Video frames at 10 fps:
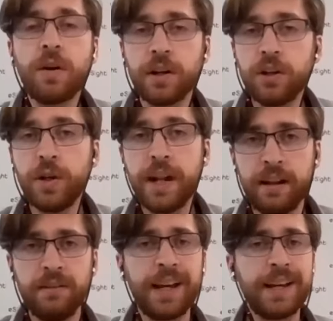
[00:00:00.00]
are
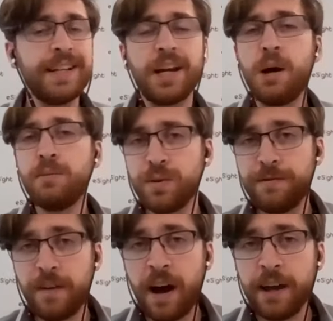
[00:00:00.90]
included. Like I said, it comes
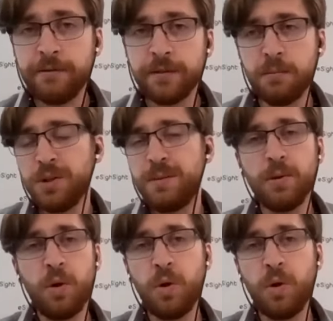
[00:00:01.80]
with 5. Most people